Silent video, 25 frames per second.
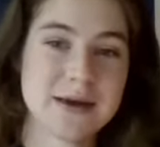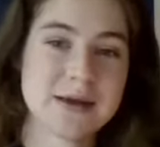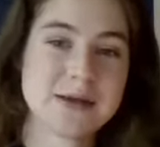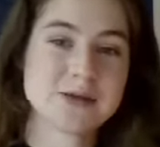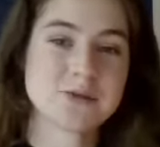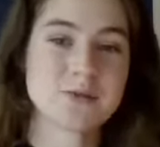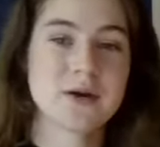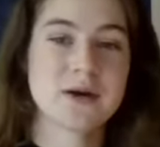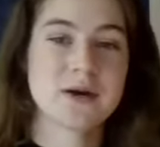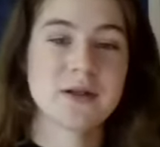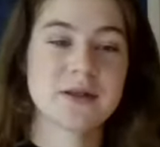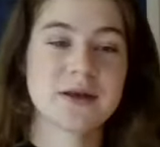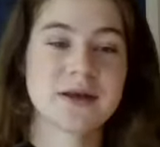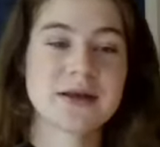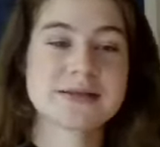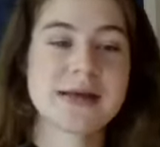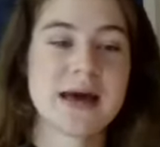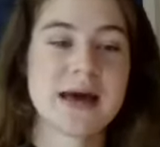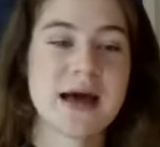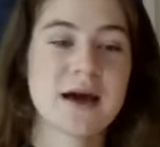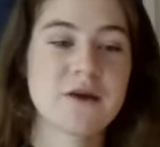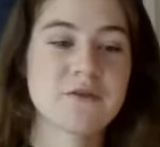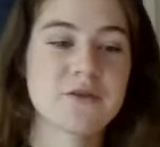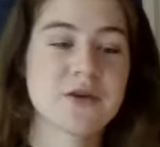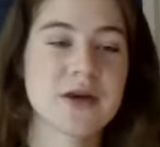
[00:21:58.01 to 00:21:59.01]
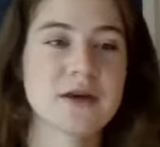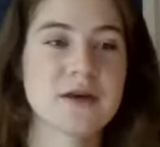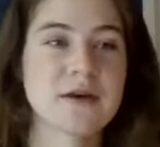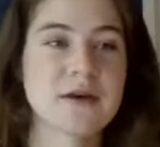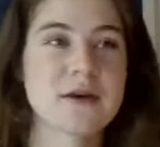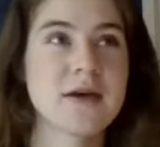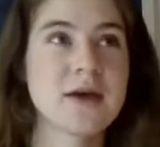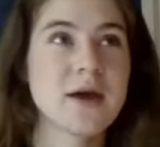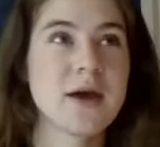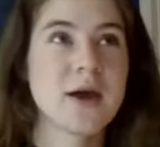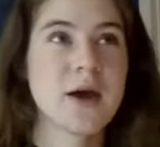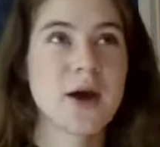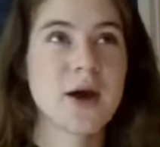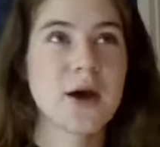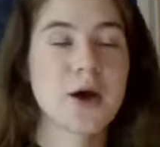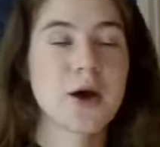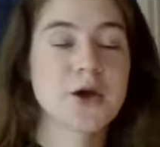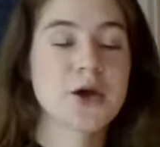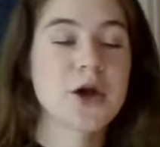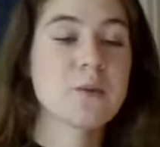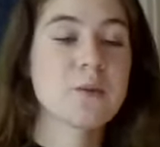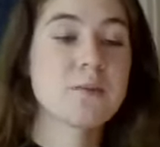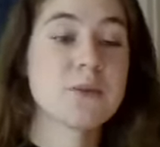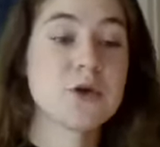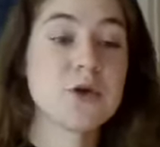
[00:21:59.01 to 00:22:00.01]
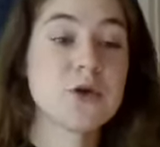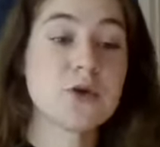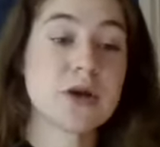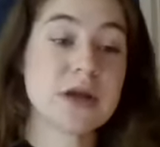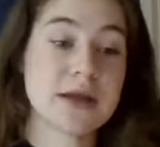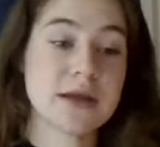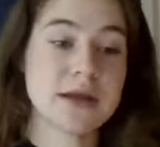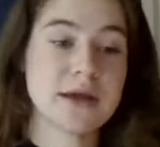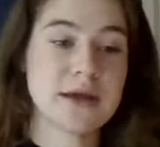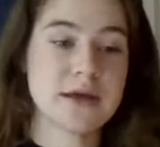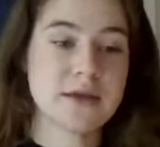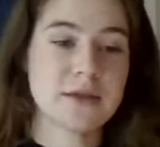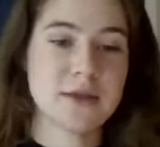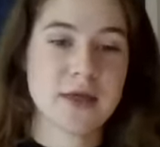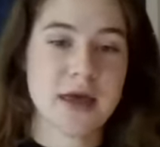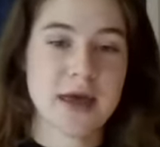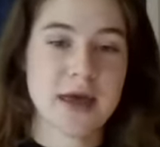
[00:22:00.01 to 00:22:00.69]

as well as having a community